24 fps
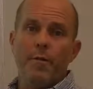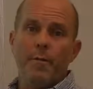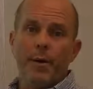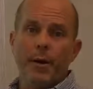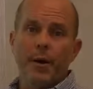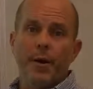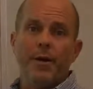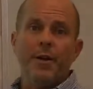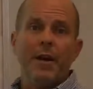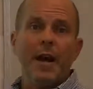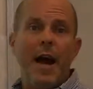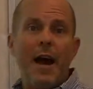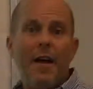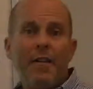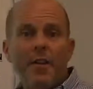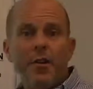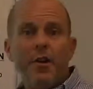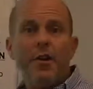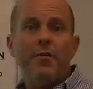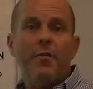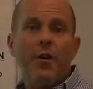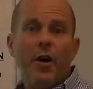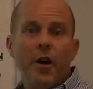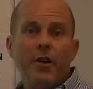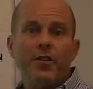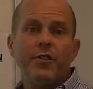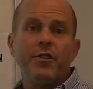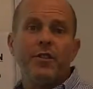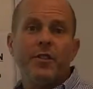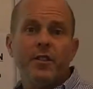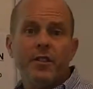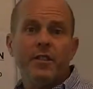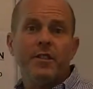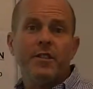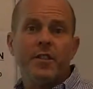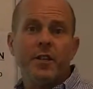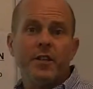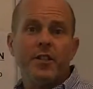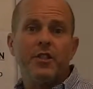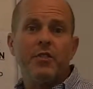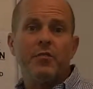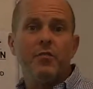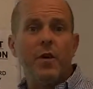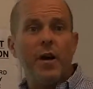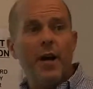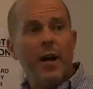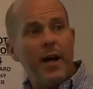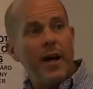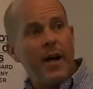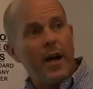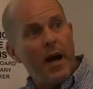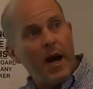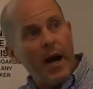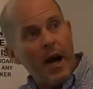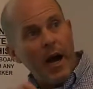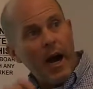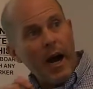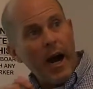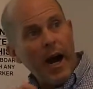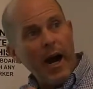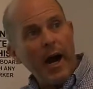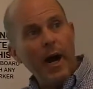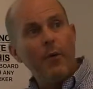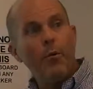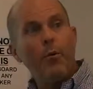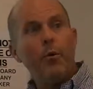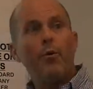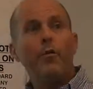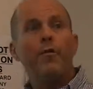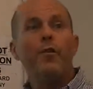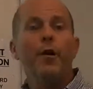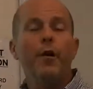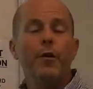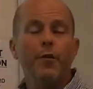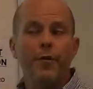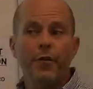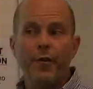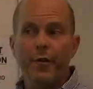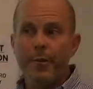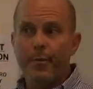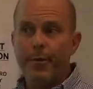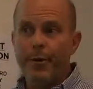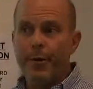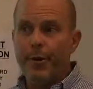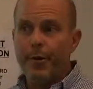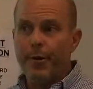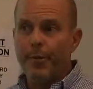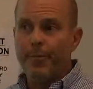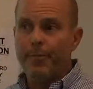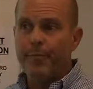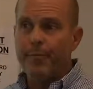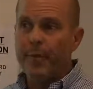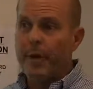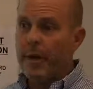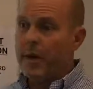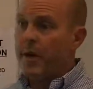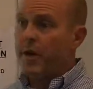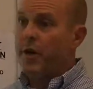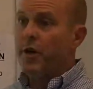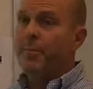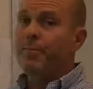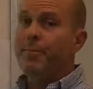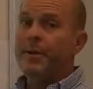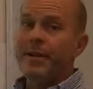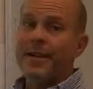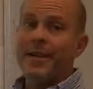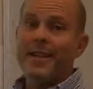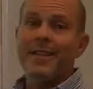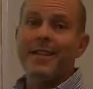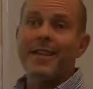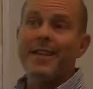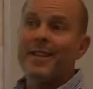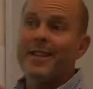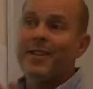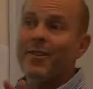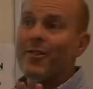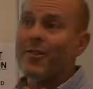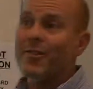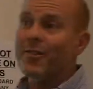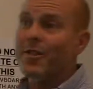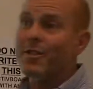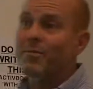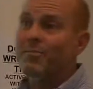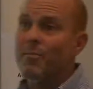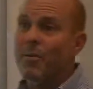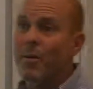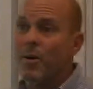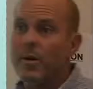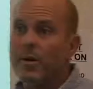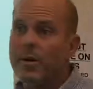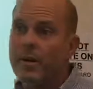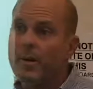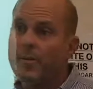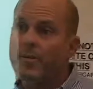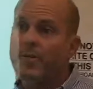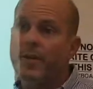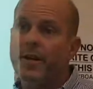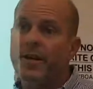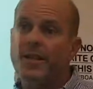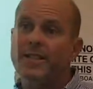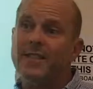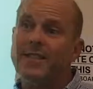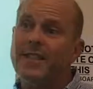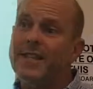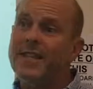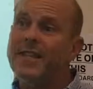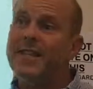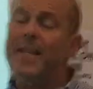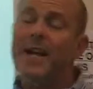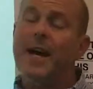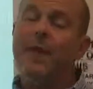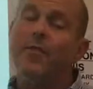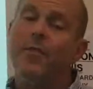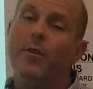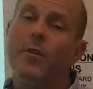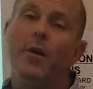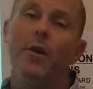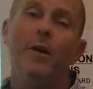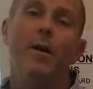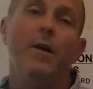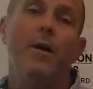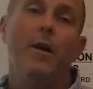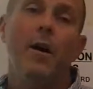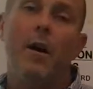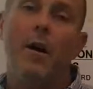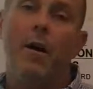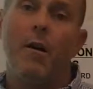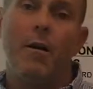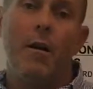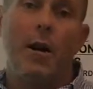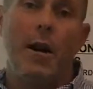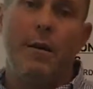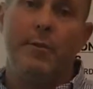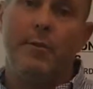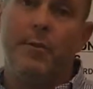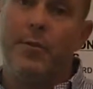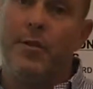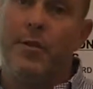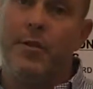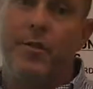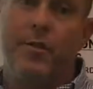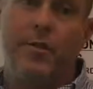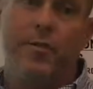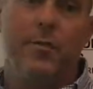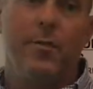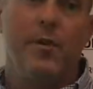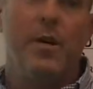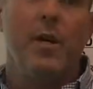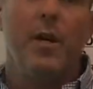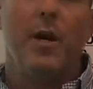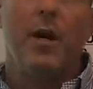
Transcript: the bill. Now that you've altered it in such a way, I will vote for the bill. And it could be that during this markup phase, they never are able to